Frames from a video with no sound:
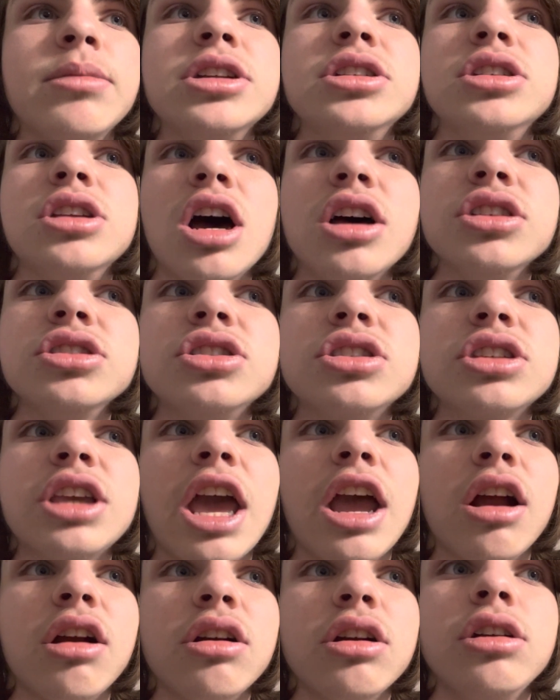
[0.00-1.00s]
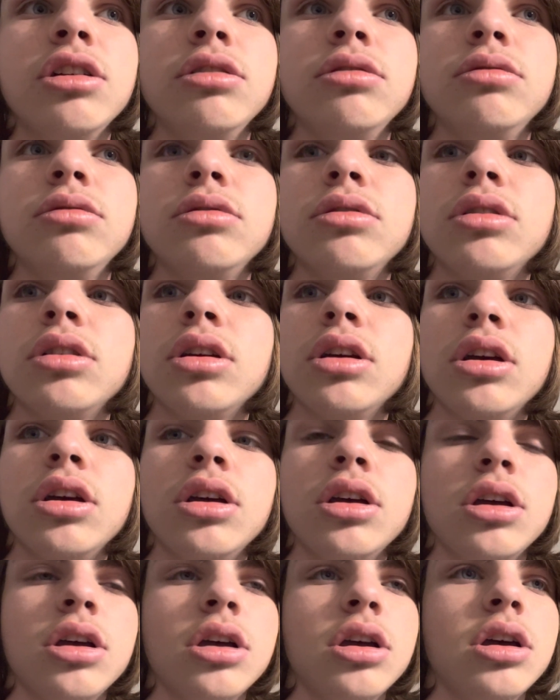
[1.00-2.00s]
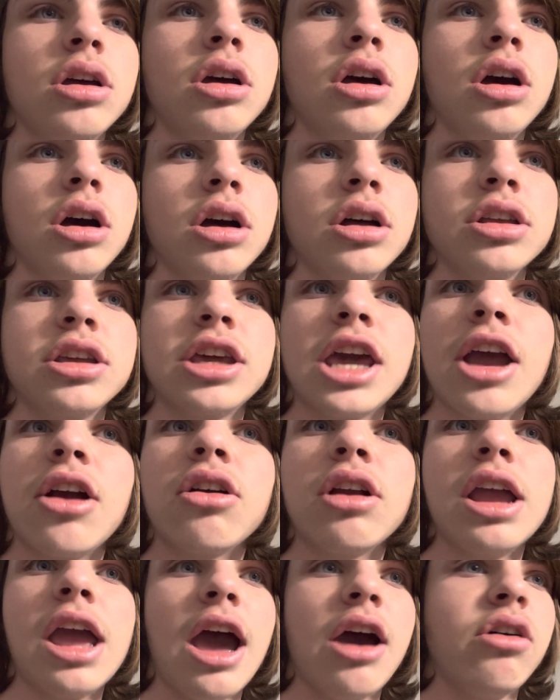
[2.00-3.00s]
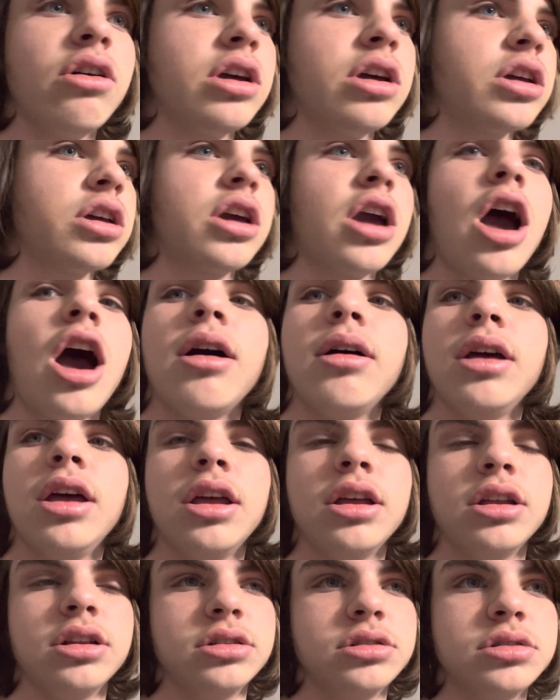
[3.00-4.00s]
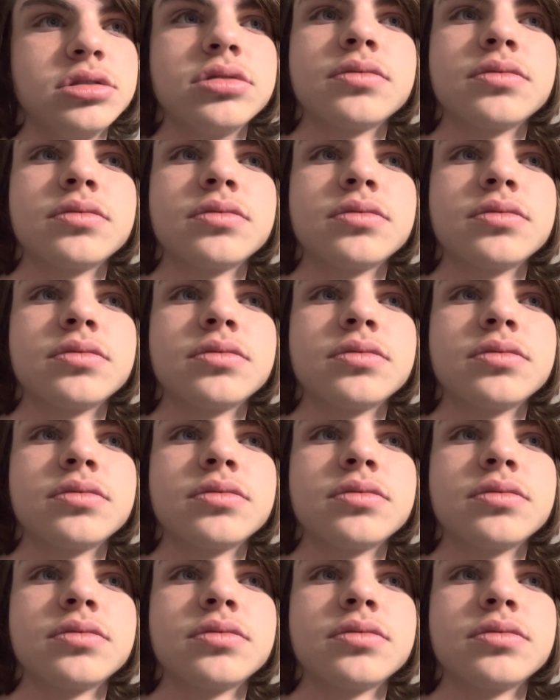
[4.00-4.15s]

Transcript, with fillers: does carry uh, carry out and con and